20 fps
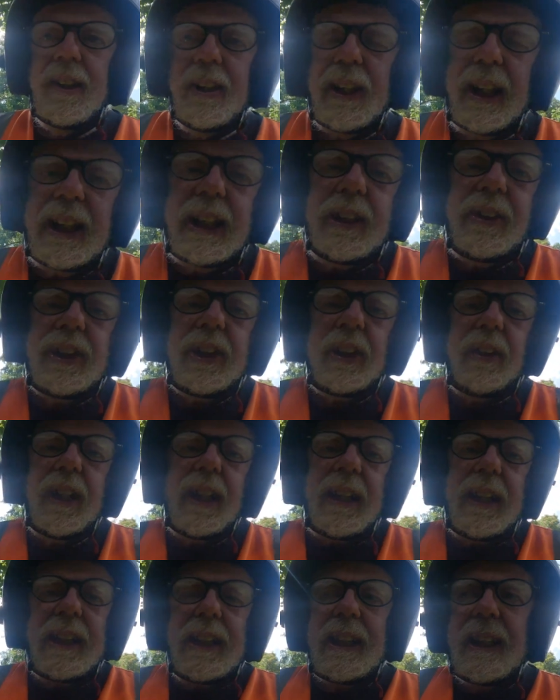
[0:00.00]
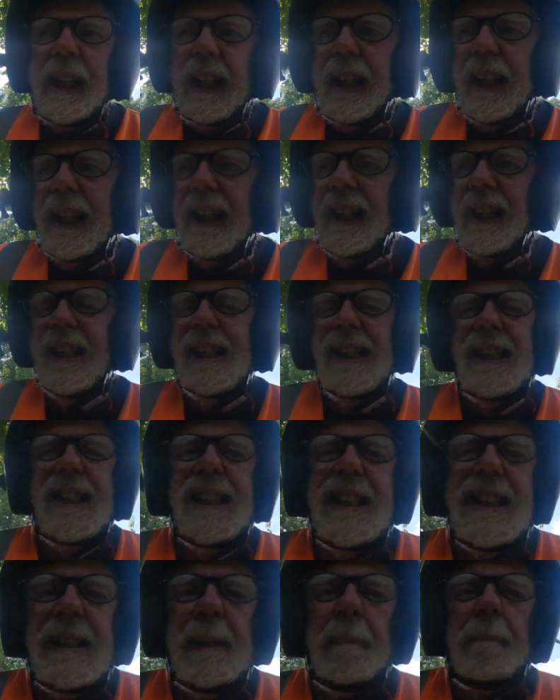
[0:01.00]
Thank you, Solex.
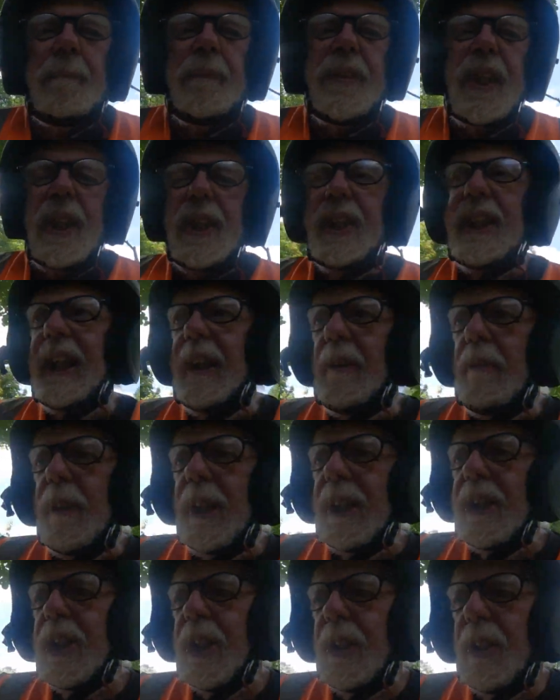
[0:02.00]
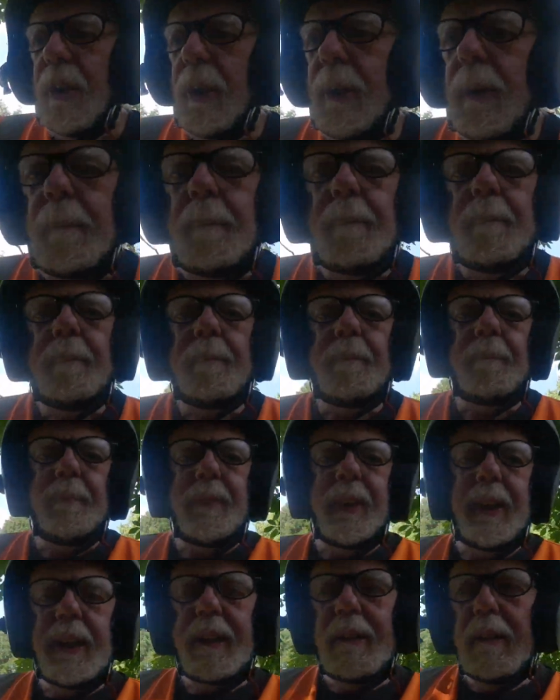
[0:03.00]
The original
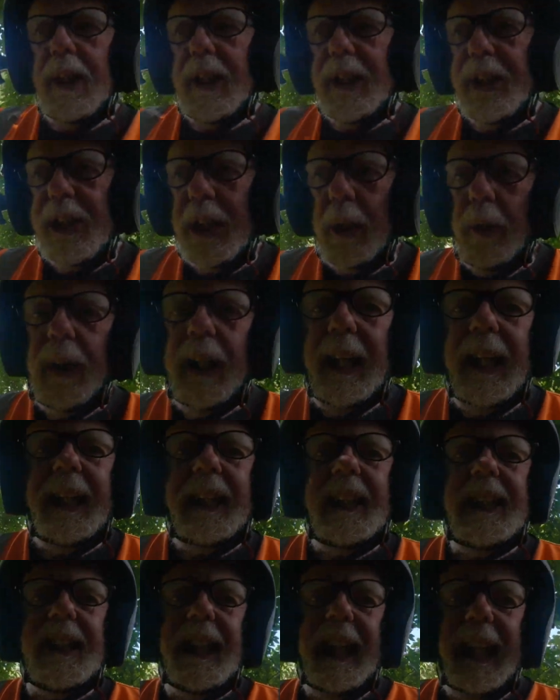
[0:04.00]
Solex